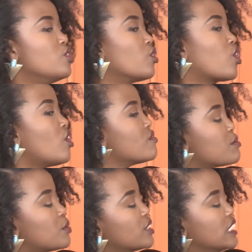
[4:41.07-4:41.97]
you're
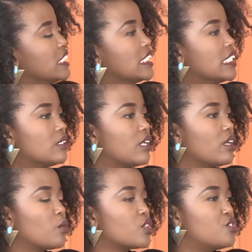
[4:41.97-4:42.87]
comfortable in
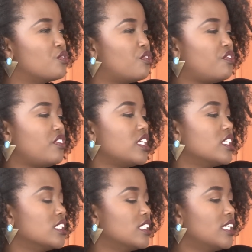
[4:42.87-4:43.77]
and what you
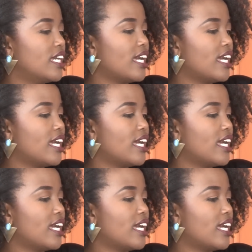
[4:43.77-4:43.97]
feel